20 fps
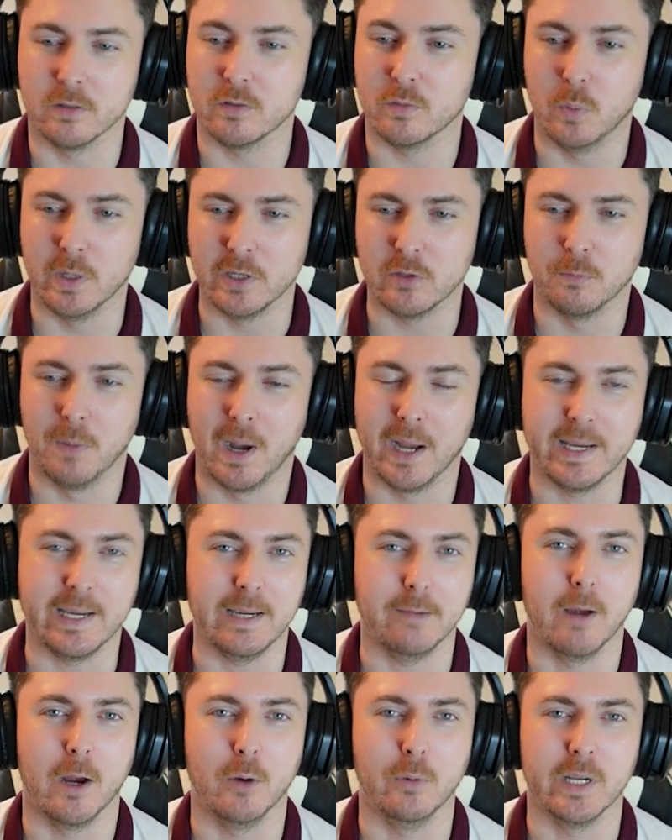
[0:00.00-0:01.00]
which my
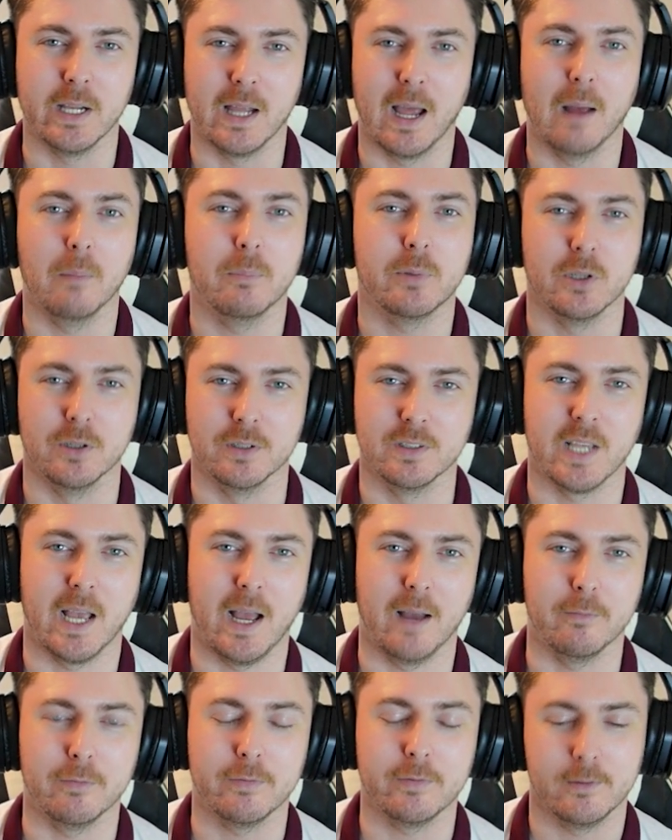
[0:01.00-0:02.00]
Evo Delap does
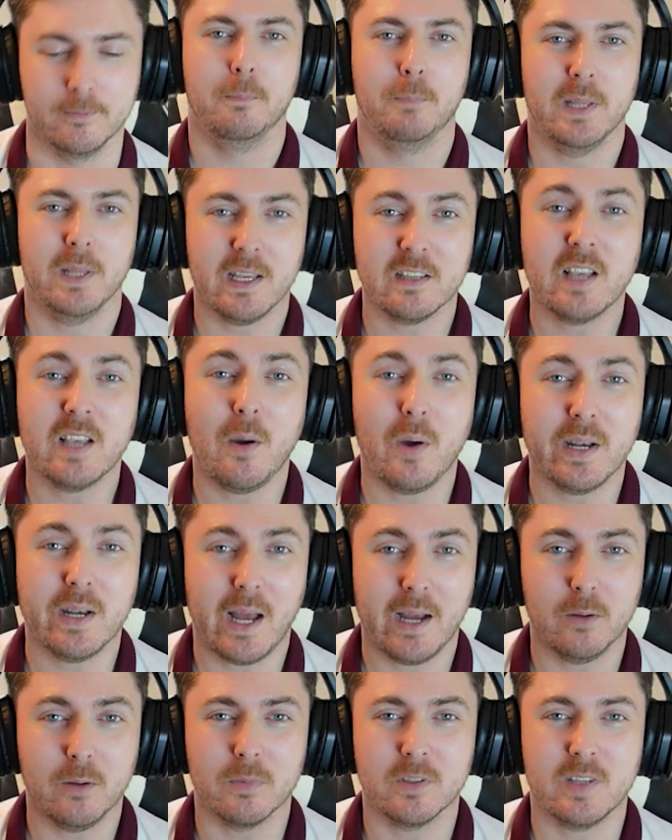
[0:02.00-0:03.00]
have. But that's how I'd
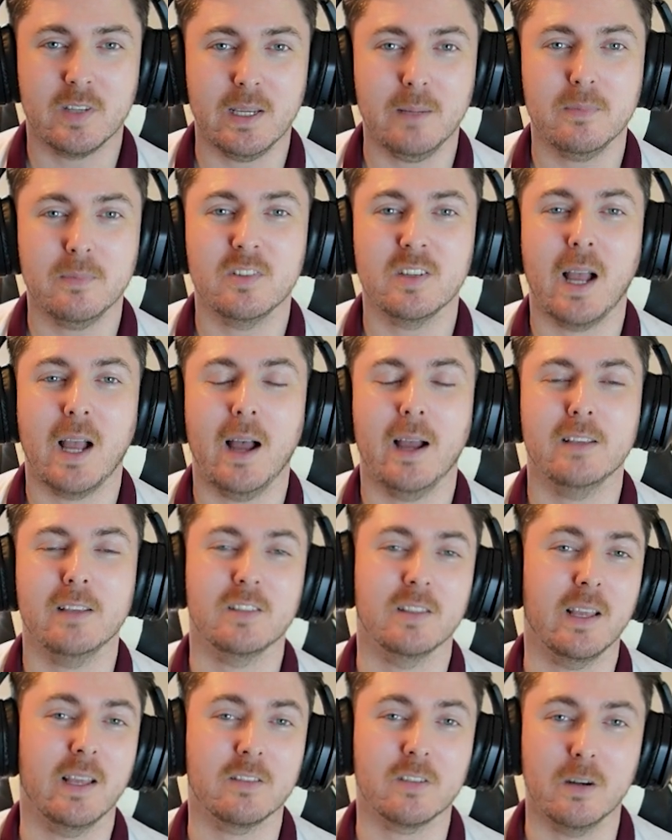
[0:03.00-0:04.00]
line up the teams, guys,
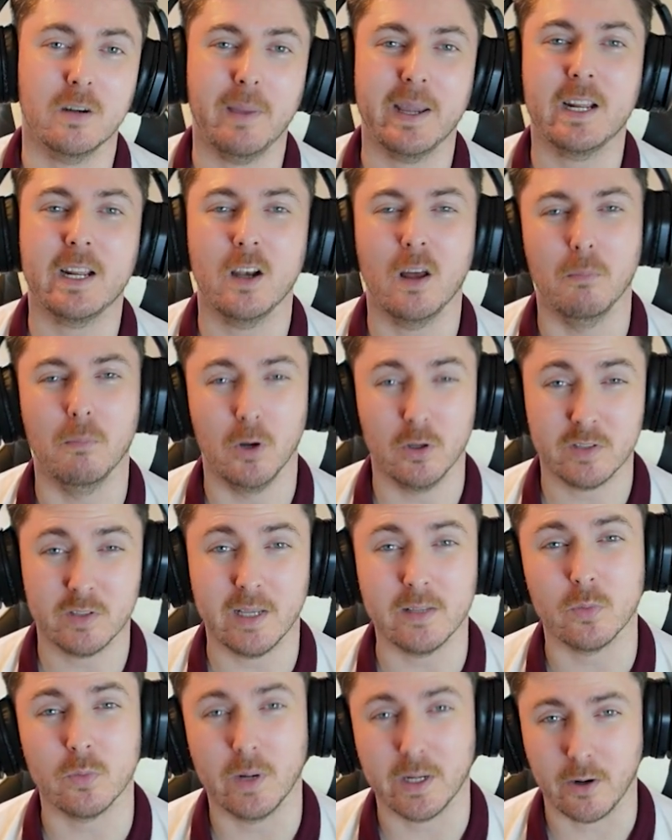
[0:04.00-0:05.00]
and that's going to make a lot more
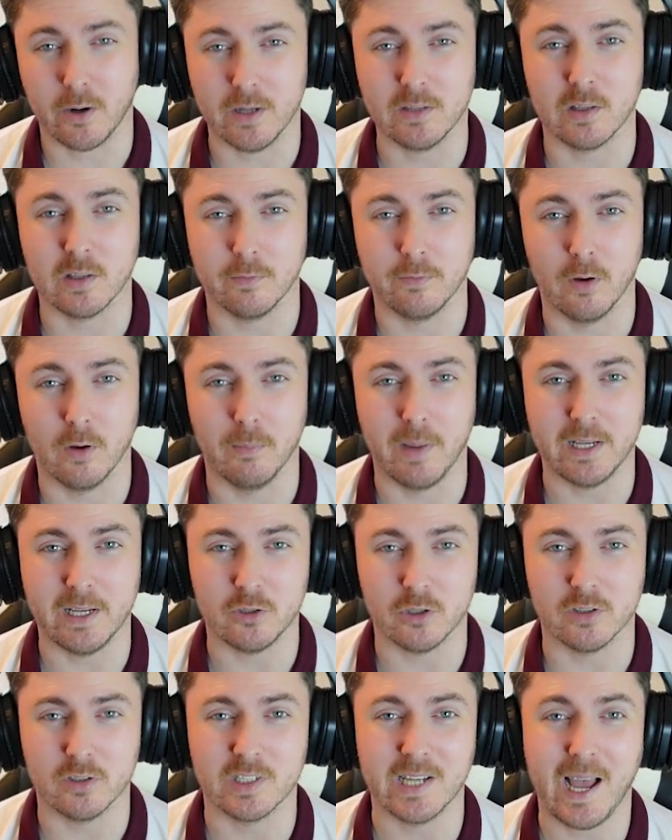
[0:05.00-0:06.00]
sense when I go into the
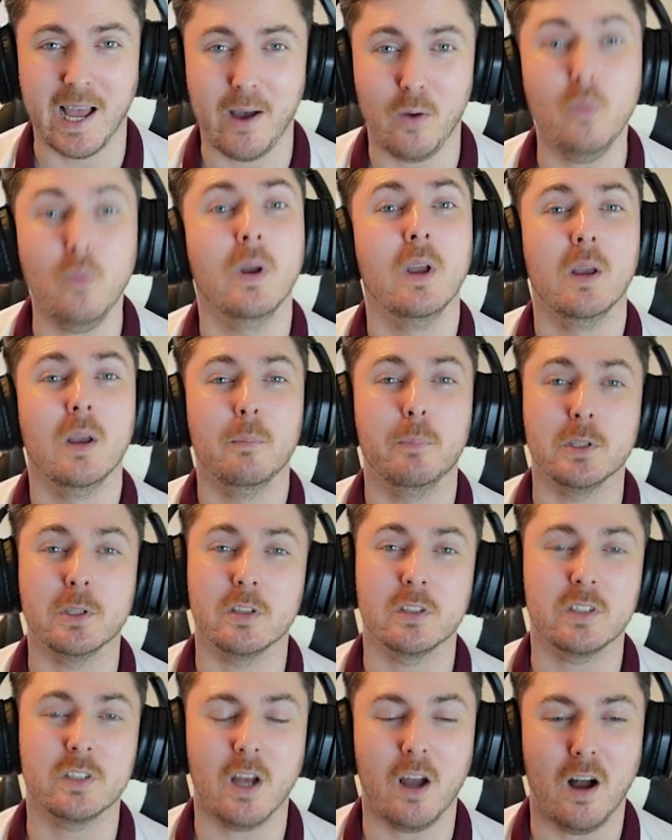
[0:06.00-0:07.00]
formations now. But
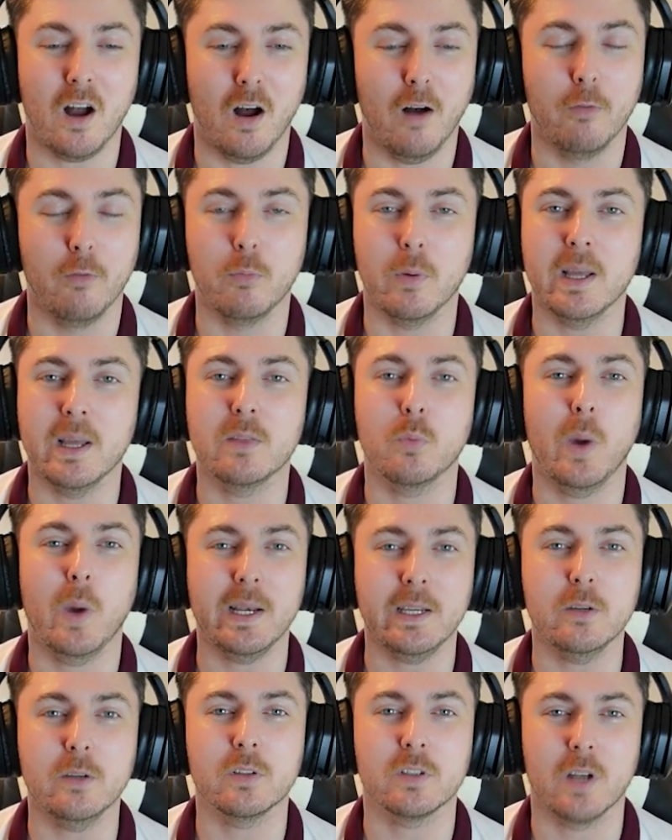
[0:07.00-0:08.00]
to start off with,
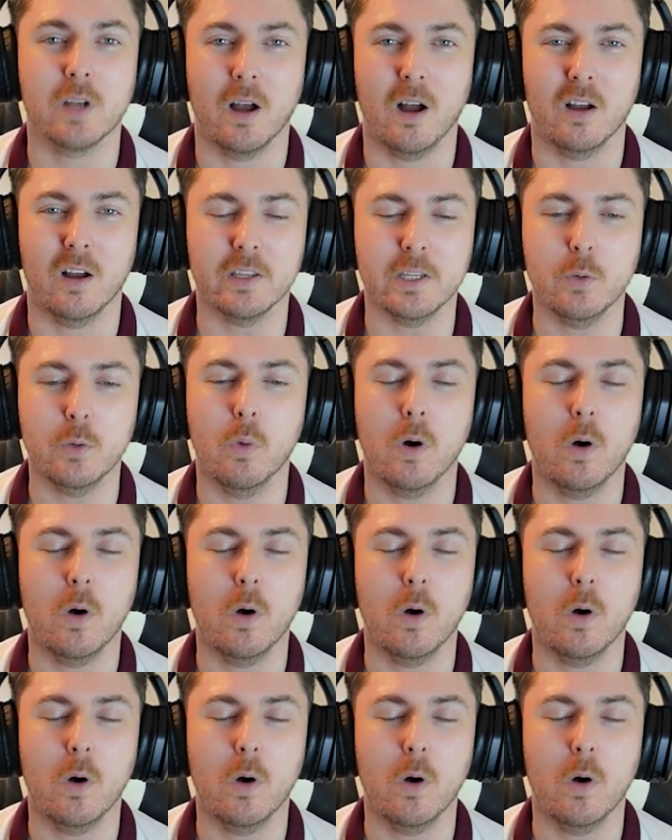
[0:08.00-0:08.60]
when you start, you